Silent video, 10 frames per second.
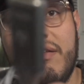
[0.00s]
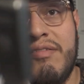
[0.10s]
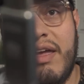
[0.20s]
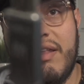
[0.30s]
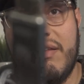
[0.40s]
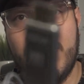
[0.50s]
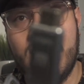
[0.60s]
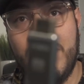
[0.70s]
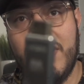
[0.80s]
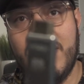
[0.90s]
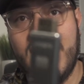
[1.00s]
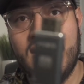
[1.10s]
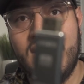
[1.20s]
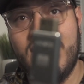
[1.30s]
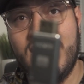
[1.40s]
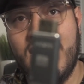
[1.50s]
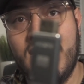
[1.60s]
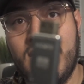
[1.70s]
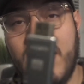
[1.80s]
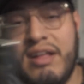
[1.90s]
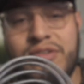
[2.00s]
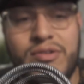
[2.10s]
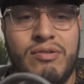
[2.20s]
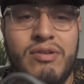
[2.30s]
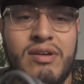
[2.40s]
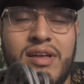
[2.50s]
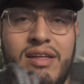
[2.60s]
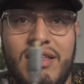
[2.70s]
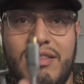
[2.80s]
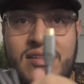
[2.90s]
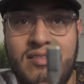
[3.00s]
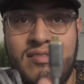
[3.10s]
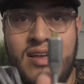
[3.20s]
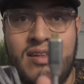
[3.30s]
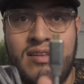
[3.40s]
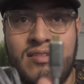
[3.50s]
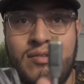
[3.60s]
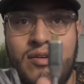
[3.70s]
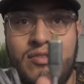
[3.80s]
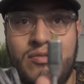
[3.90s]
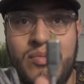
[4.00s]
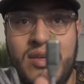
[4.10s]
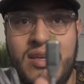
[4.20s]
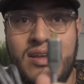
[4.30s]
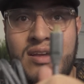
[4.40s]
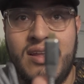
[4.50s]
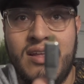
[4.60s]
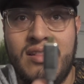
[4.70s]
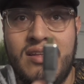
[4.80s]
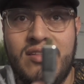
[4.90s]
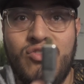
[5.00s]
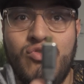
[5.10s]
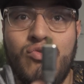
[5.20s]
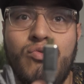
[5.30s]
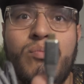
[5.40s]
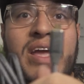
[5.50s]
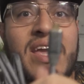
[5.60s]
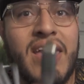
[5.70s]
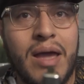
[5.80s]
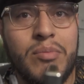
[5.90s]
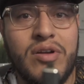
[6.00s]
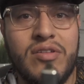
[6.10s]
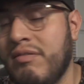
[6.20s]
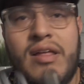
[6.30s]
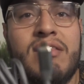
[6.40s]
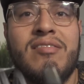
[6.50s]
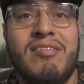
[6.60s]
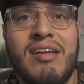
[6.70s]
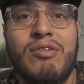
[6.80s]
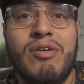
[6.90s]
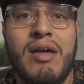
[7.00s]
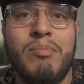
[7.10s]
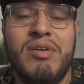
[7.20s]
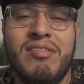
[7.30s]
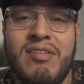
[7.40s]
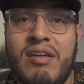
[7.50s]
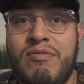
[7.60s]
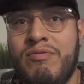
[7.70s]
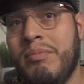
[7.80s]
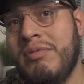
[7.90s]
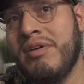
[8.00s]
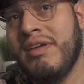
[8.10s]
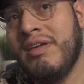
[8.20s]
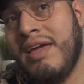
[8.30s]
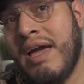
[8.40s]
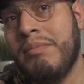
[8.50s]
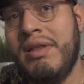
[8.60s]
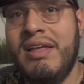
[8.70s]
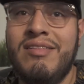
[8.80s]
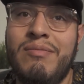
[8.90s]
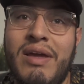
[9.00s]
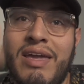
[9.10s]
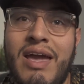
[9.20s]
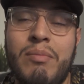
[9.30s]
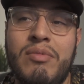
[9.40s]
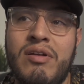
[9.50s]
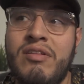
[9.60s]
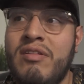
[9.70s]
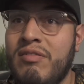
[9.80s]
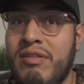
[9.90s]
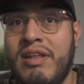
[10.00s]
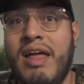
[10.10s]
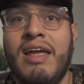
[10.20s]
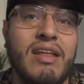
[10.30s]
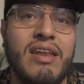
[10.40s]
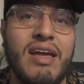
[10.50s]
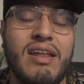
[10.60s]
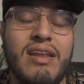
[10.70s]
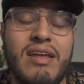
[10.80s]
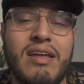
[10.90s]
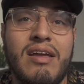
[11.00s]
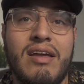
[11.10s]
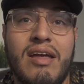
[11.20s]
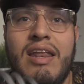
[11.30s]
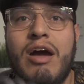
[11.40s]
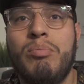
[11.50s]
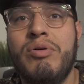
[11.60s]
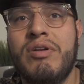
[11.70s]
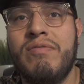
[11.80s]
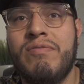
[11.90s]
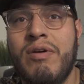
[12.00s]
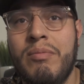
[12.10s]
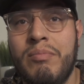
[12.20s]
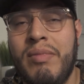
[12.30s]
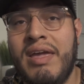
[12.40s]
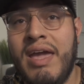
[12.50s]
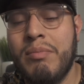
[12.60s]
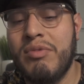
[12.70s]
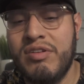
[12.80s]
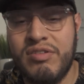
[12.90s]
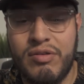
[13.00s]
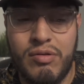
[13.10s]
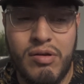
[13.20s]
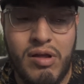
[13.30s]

end is gonna be connecting to the Elgato, and then this end is going to be connected to my camera, so that the signal can be sent from the Camlink to my camera, so that I can get an output from my camera. So